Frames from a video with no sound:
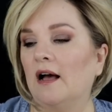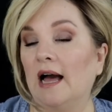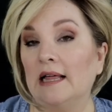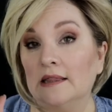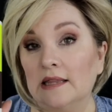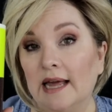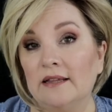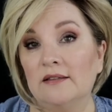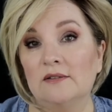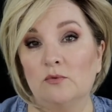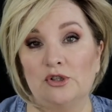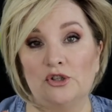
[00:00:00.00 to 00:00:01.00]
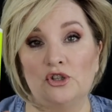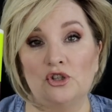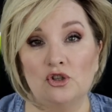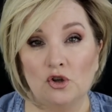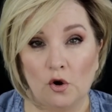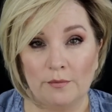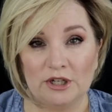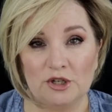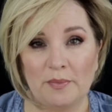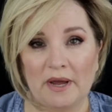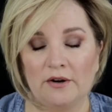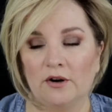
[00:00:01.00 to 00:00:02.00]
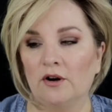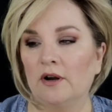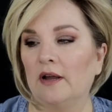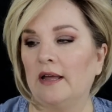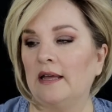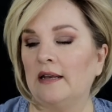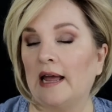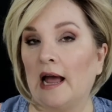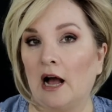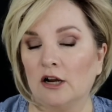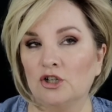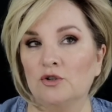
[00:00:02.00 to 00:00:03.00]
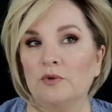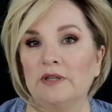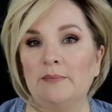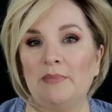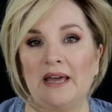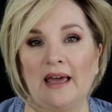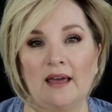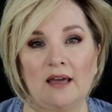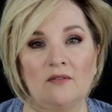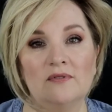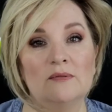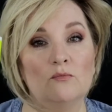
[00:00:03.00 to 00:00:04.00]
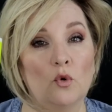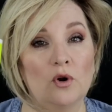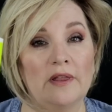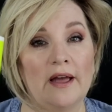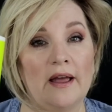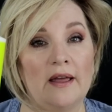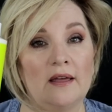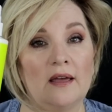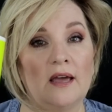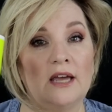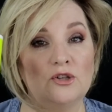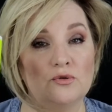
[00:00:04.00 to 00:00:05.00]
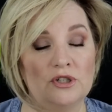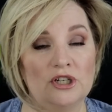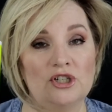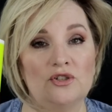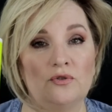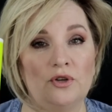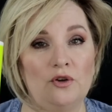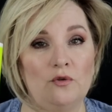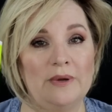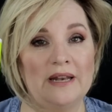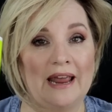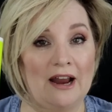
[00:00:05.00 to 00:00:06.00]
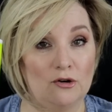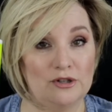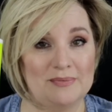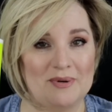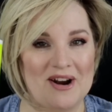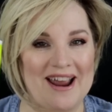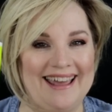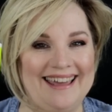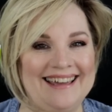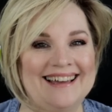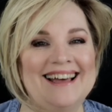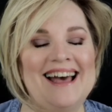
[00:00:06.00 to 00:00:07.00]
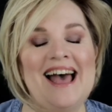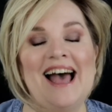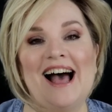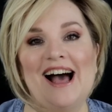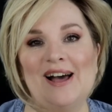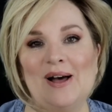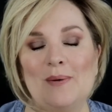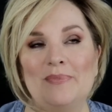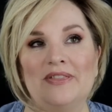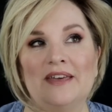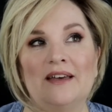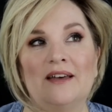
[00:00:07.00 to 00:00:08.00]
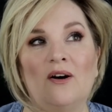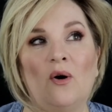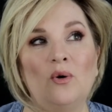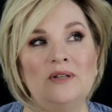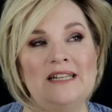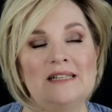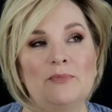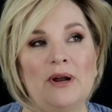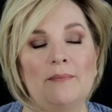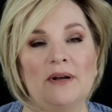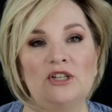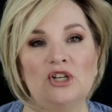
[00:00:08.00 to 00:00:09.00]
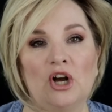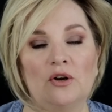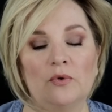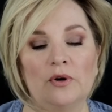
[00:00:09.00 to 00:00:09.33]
I like this one so much better. It actually behaves more like a traditional human hairspray. Um, the holding spray by Jon